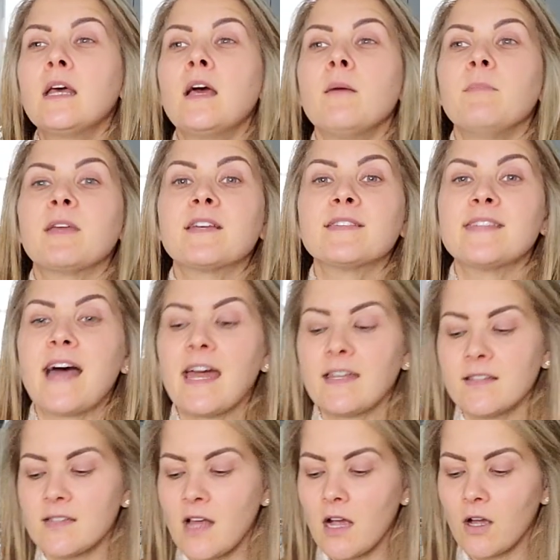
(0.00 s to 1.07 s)
because that
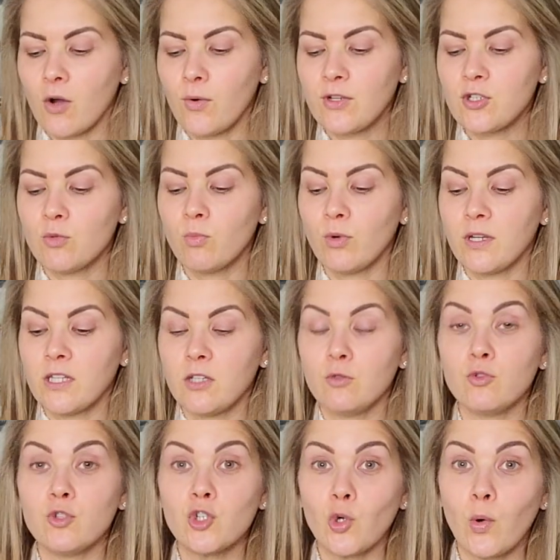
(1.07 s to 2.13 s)
is not going to bring you
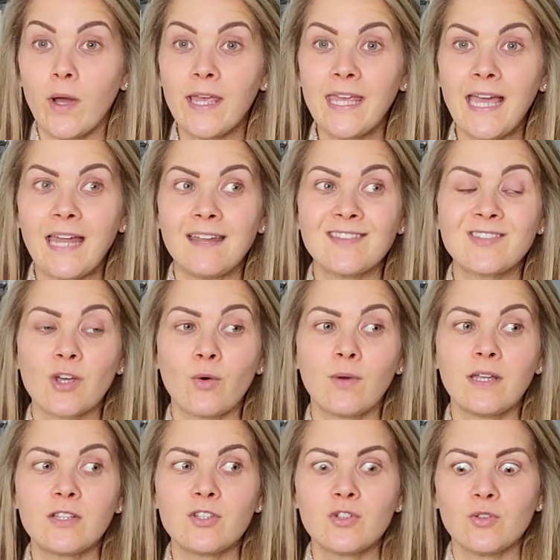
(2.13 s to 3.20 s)
joy, and it's
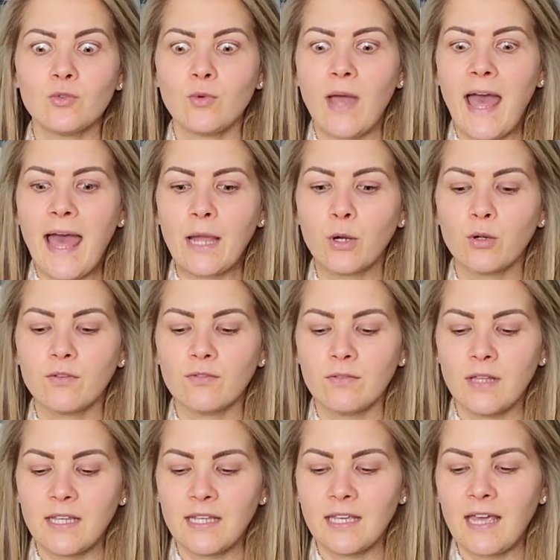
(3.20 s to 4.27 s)
going to
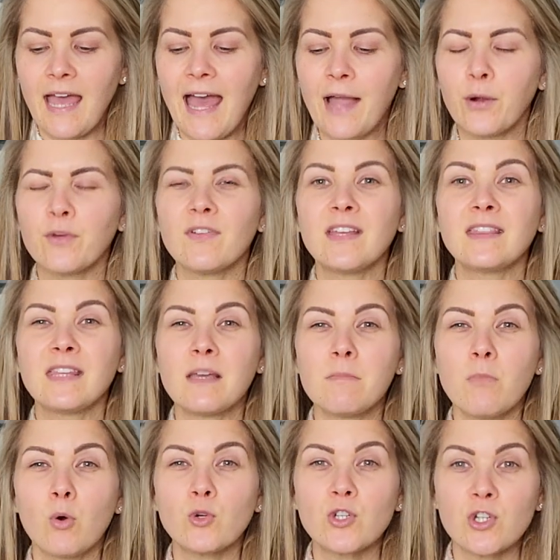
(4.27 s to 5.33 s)
aggravate the
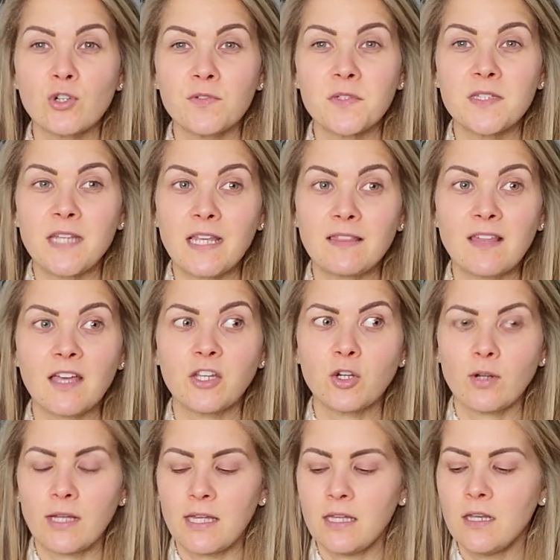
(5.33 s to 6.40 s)
emotional state that
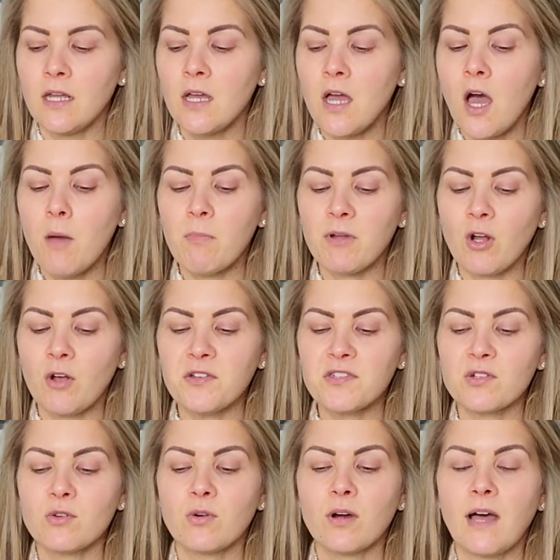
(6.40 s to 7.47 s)
you're in, but
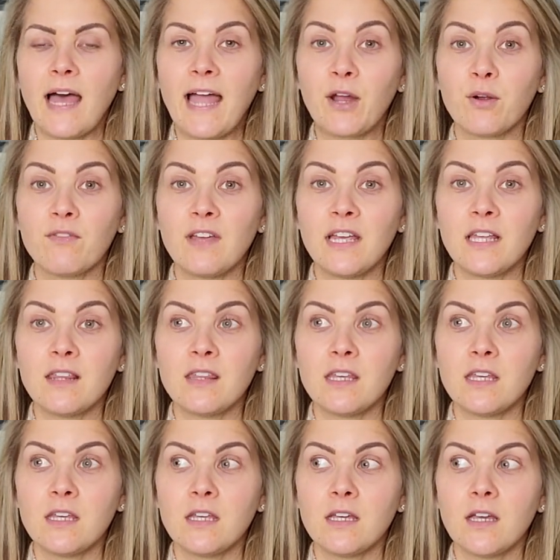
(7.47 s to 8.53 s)
also aggravate
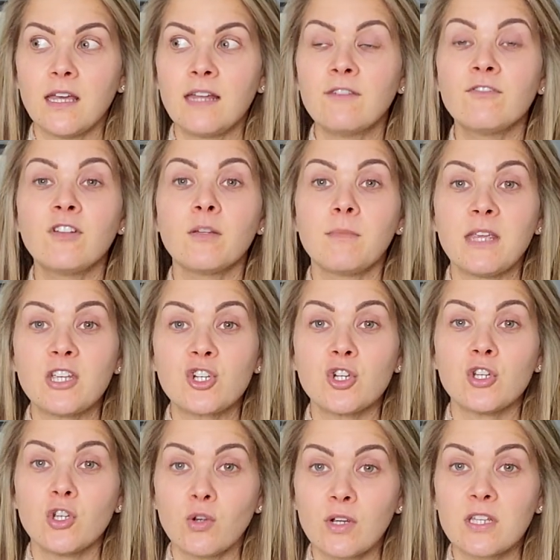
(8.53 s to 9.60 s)
the
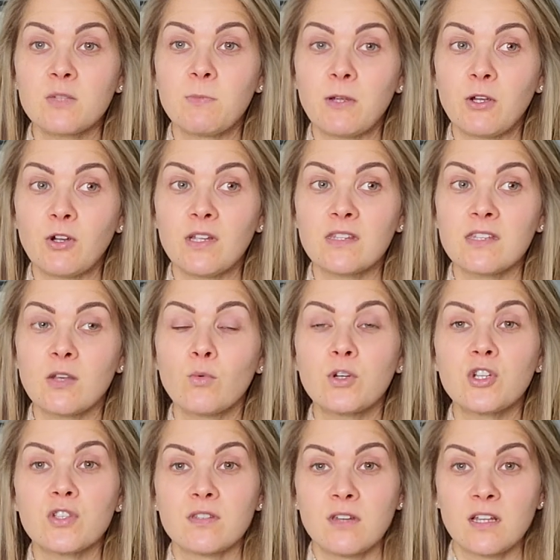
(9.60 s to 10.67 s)
inflammation you're experiencing, which
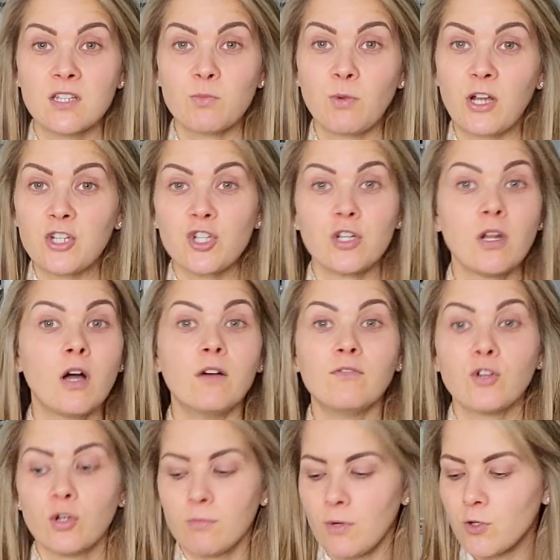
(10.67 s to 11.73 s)
is an expression of
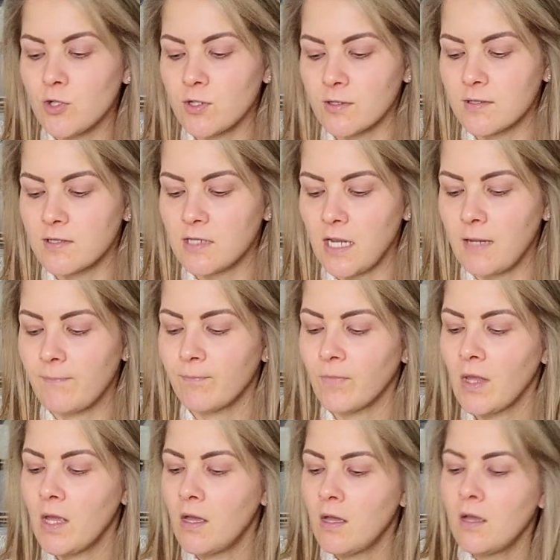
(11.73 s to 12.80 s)
your emotional state.
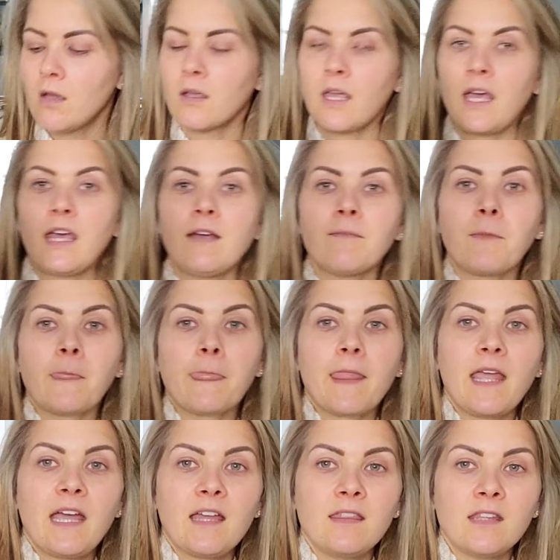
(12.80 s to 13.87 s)
Okay?
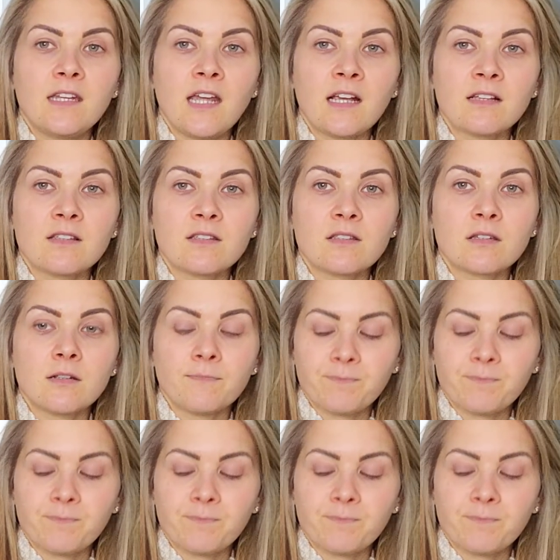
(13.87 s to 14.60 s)
And the next